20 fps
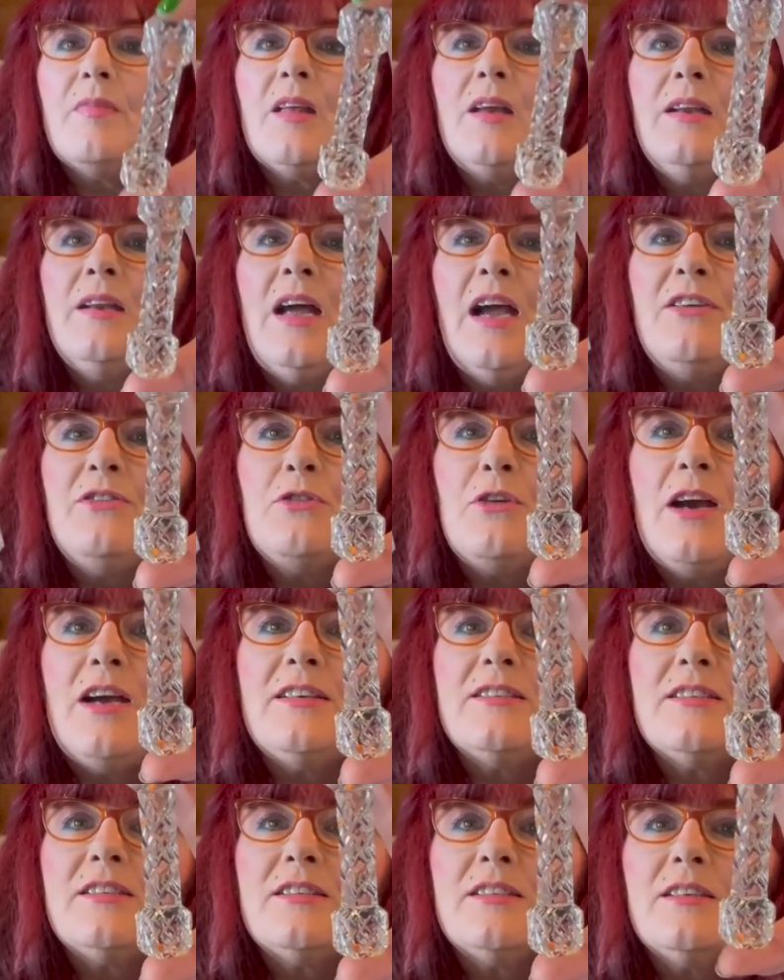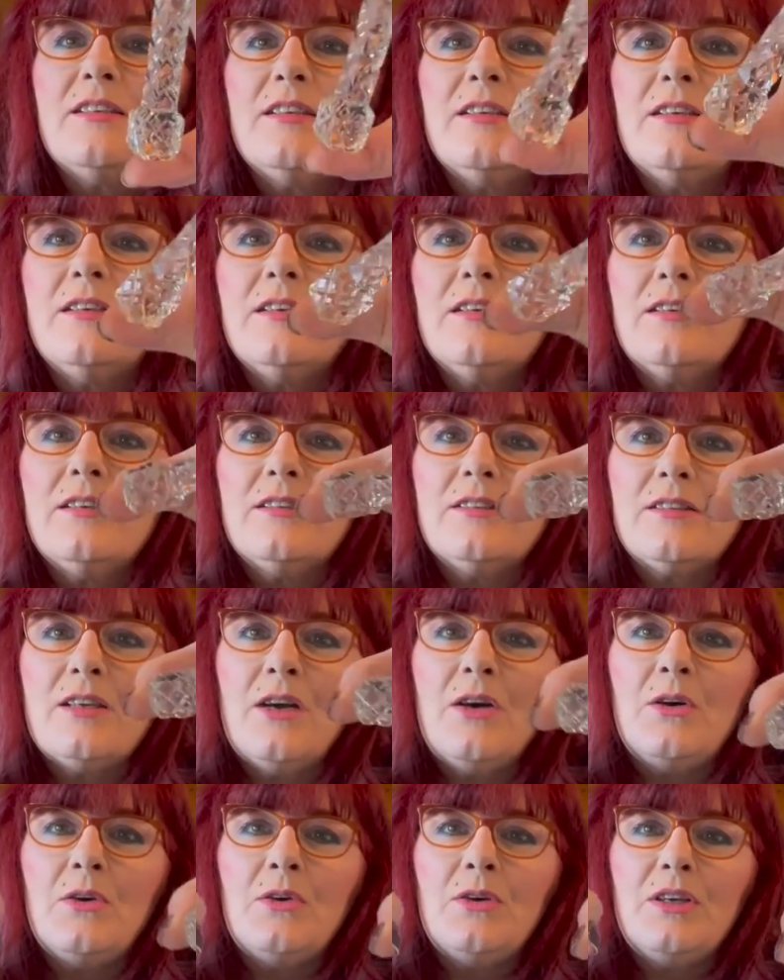knife rests.
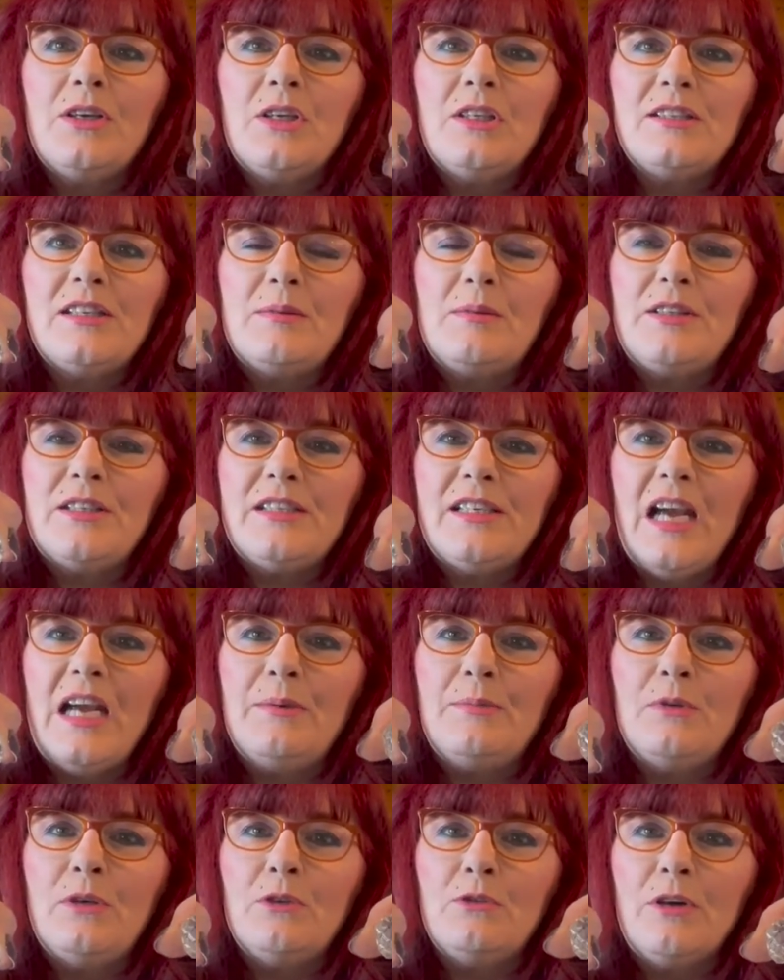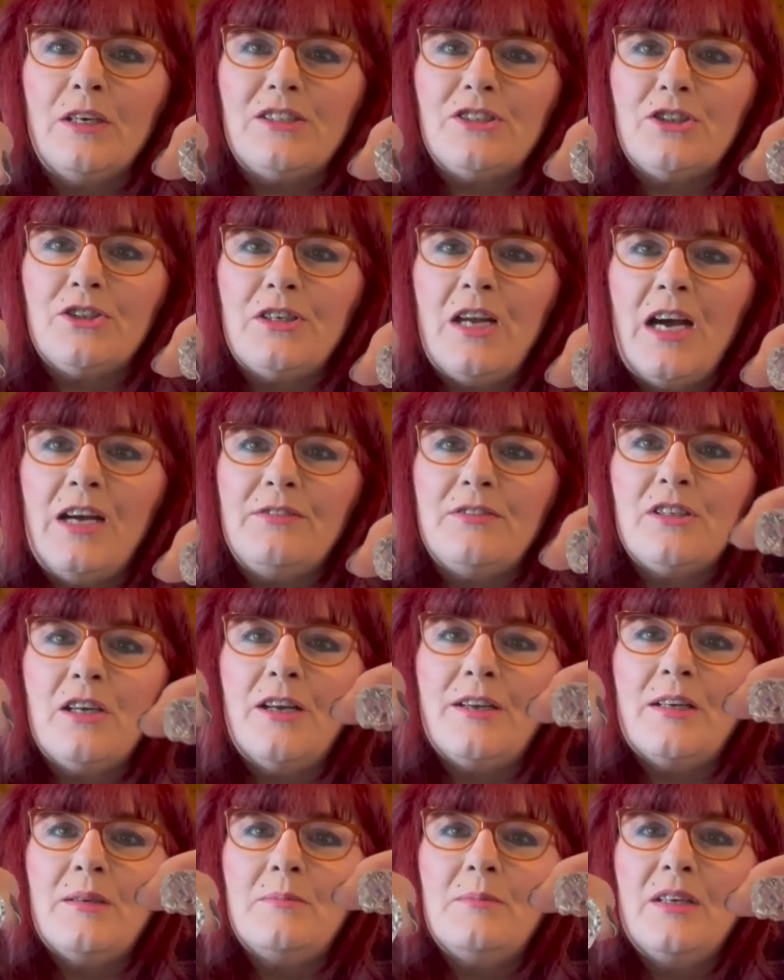So you'd set them on the table, rest your knives on
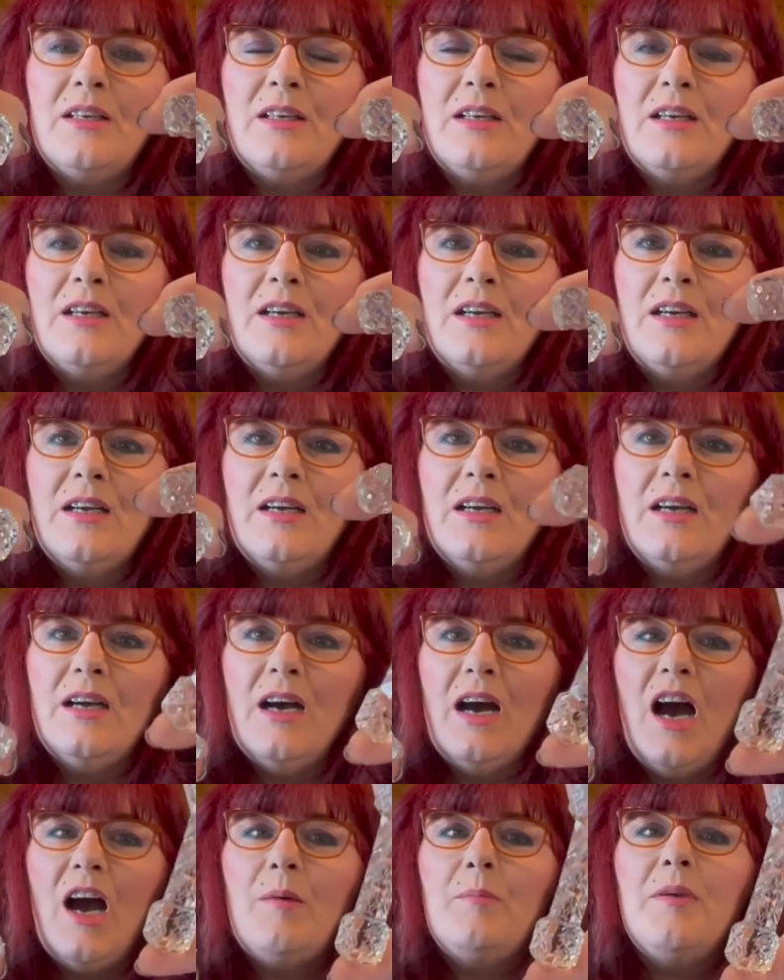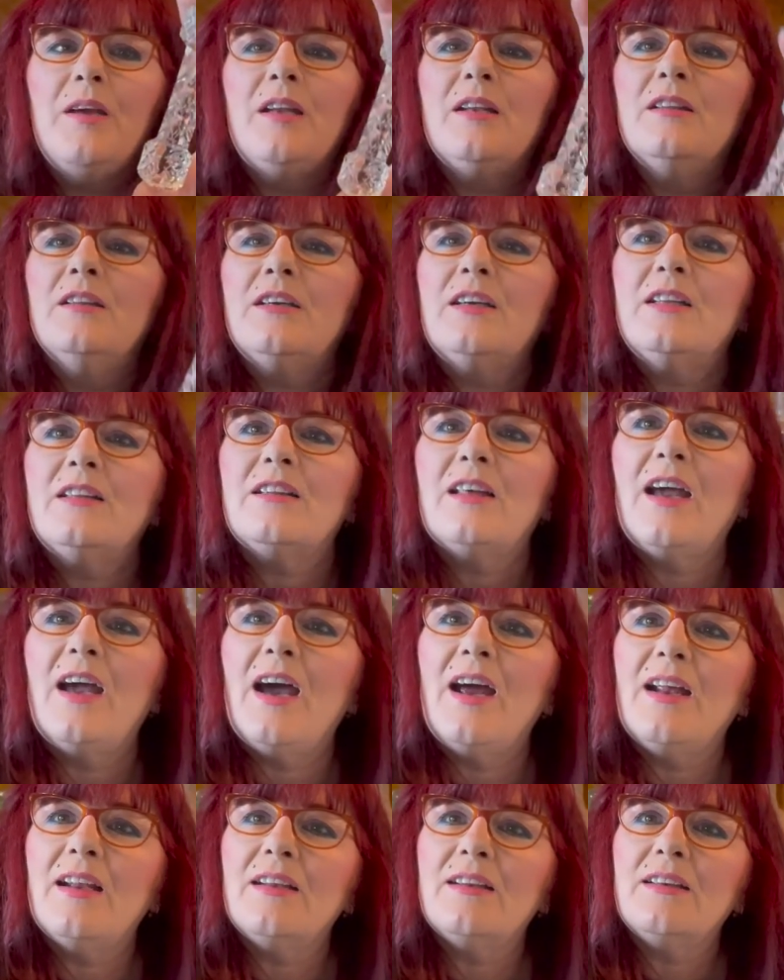them. I mean, look at
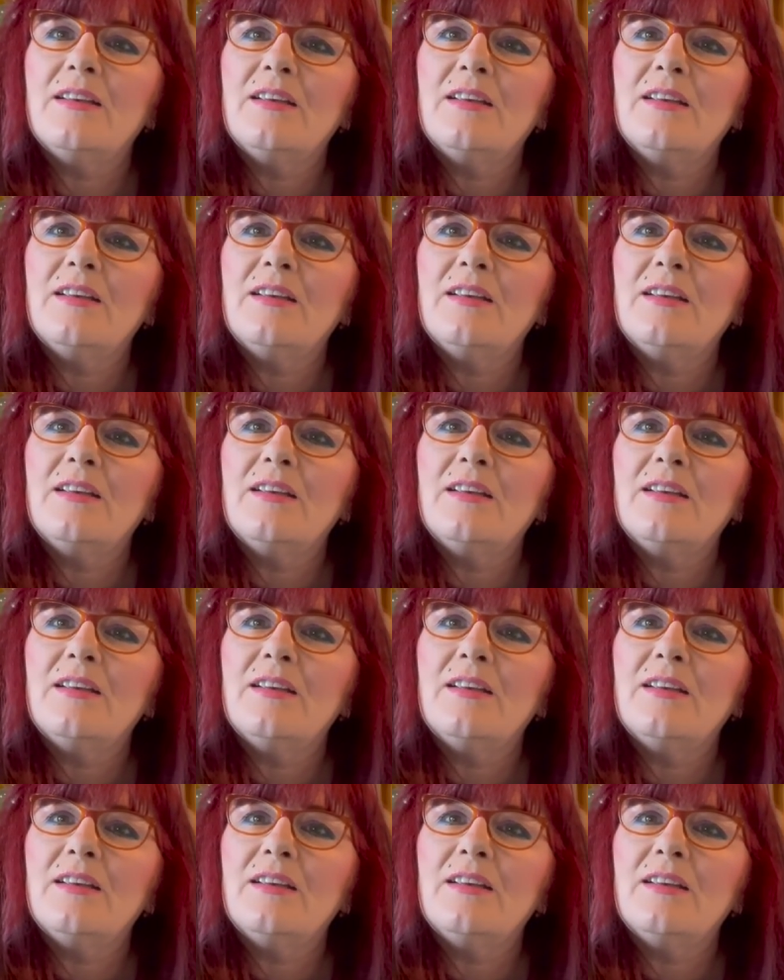that.